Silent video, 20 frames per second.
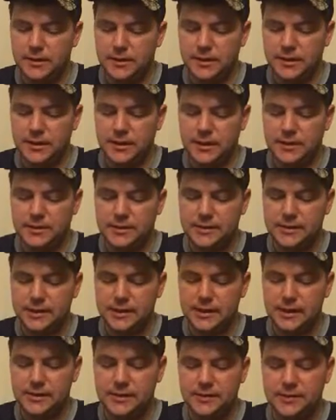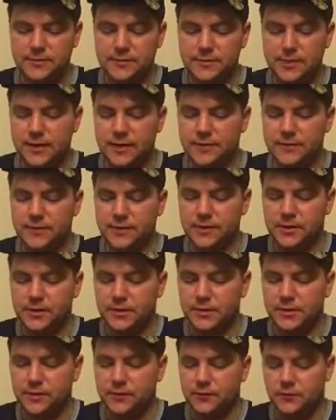At 99, they began to
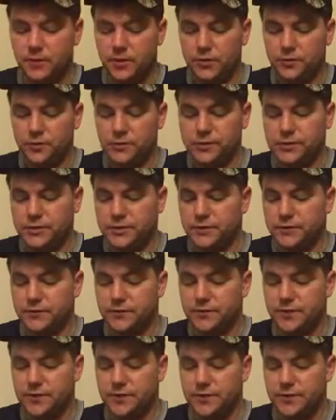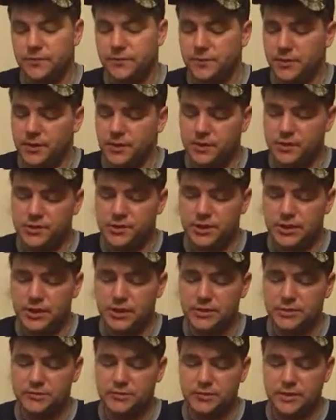call him well preserved, but
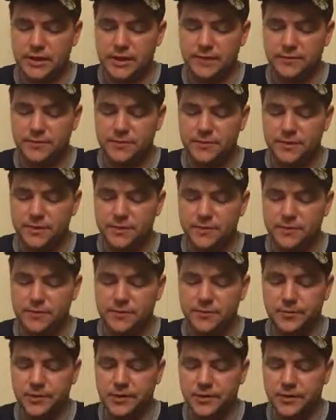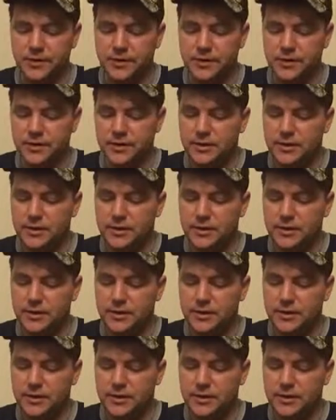unchanged would have been nearer the mark.